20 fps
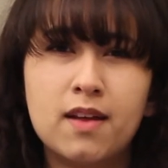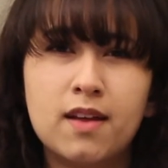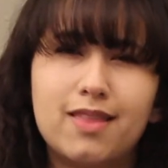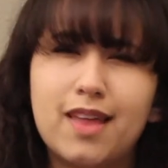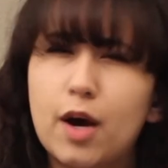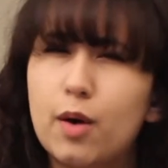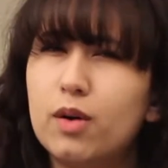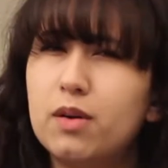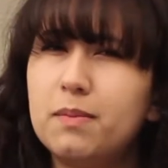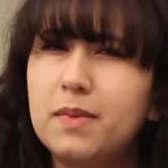
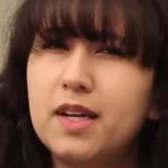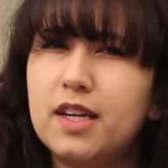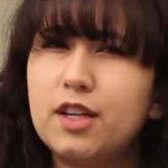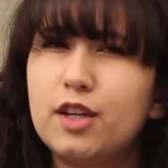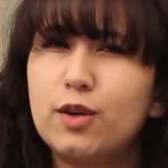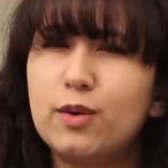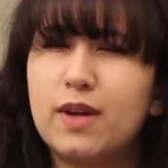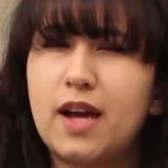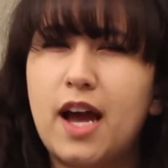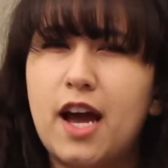That would mean
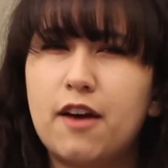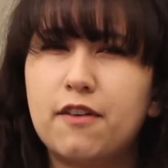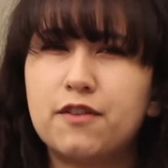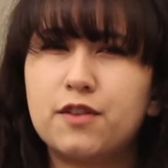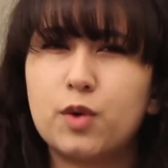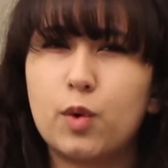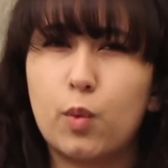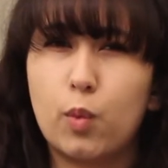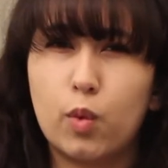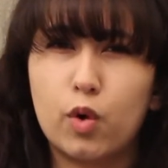you'd have
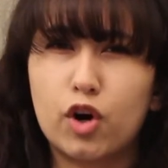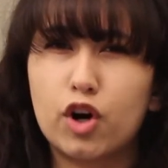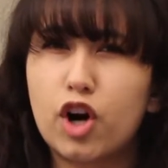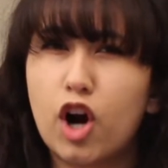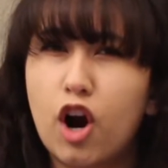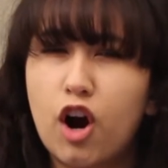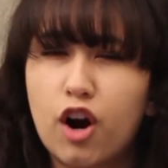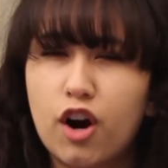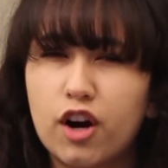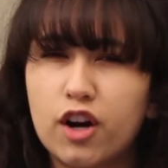to work
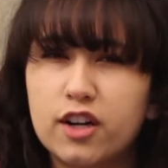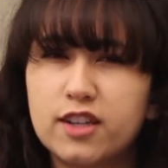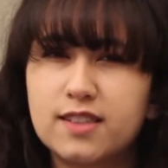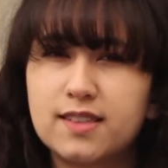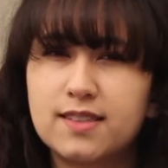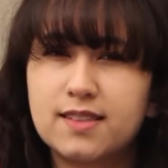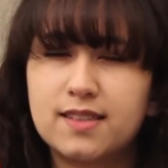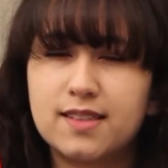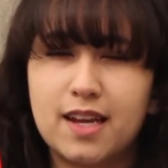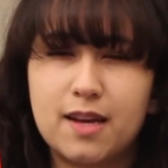hard,
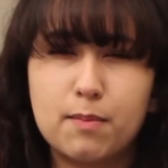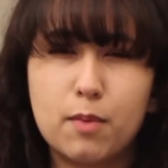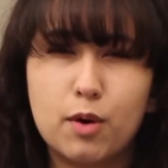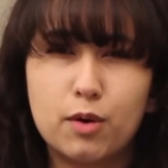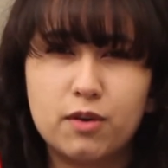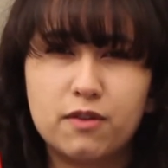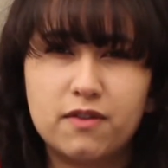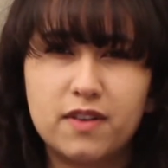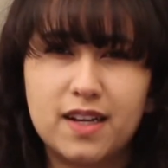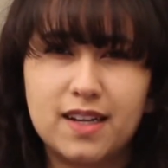stay
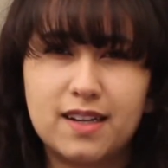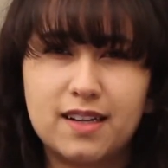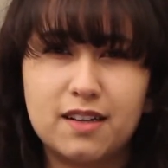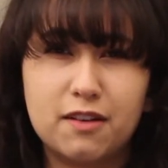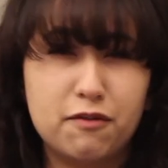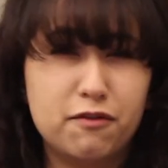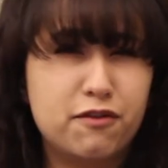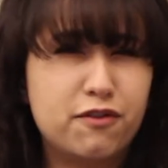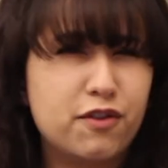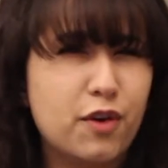motivated,
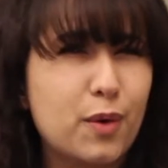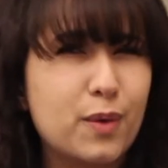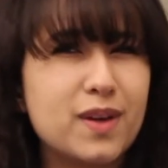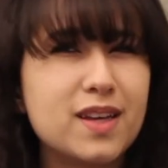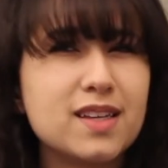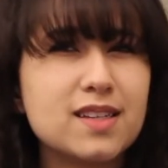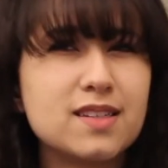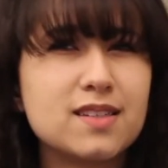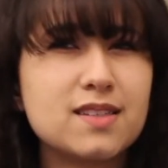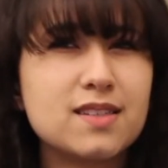and
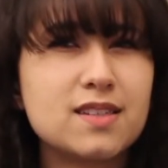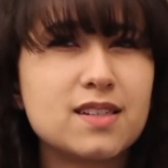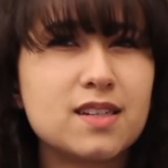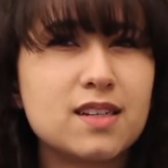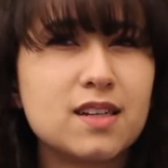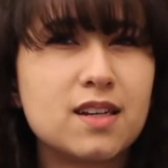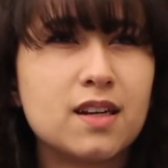focused.